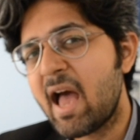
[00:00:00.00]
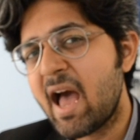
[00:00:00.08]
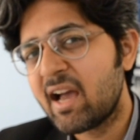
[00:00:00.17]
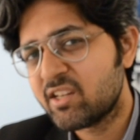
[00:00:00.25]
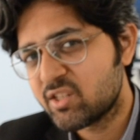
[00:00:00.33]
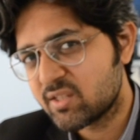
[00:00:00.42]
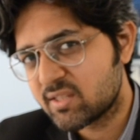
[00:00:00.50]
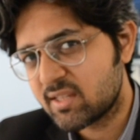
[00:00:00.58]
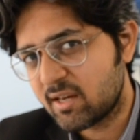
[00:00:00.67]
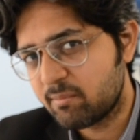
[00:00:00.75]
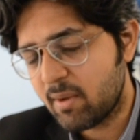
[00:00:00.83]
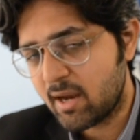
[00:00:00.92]
the
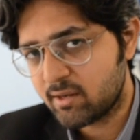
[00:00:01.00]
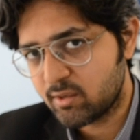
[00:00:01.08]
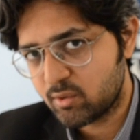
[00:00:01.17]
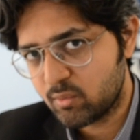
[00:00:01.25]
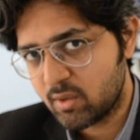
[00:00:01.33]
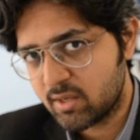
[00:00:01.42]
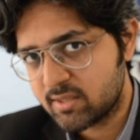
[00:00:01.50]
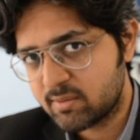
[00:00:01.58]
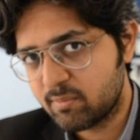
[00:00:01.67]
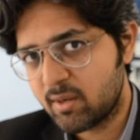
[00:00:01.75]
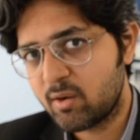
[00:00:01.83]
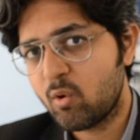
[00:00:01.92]
actions that matter to
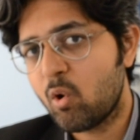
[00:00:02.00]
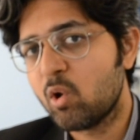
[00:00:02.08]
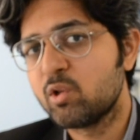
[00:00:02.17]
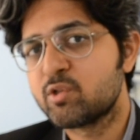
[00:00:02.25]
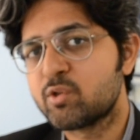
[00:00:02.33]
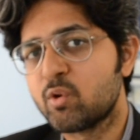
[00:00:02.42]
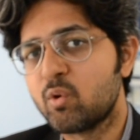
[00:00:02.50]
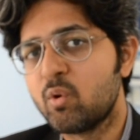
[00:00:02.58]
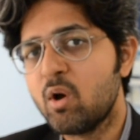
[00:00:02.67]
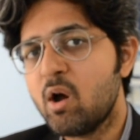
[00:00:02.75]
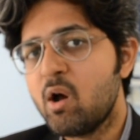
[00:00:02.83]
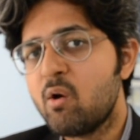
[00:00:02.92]
us, but
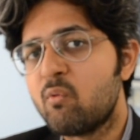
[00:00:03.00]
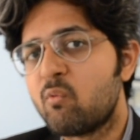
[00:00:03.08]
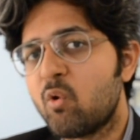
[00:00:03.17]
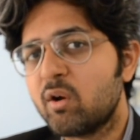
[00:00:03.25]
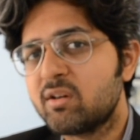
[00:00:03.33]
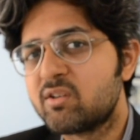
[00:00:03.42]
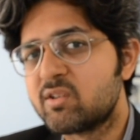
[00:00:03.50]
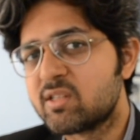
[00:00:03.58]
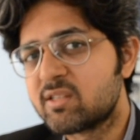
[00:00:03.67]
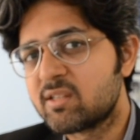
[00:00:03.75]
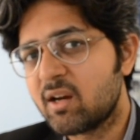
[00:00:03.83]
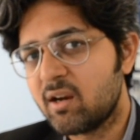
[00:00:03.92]
also what
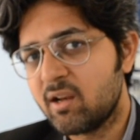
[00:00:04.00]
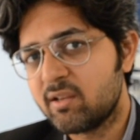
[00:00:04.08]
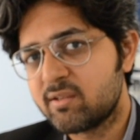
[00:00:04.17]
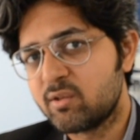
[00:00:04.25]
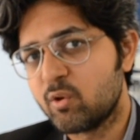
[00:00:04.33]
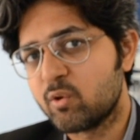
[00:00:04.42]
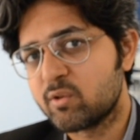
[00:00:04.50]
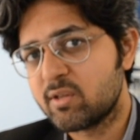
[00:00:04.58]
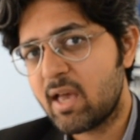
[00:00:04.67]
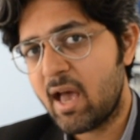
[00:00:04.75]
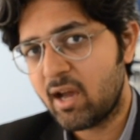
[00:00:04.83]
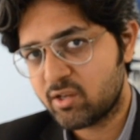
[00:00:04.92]
results
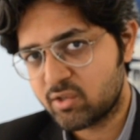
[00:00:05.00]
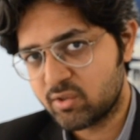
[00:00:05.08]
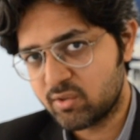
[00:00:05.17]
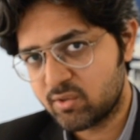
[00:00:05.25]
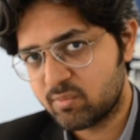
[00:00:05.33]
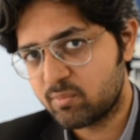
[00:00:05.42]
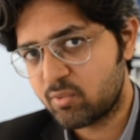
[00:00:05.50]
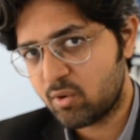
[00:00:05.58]
those actions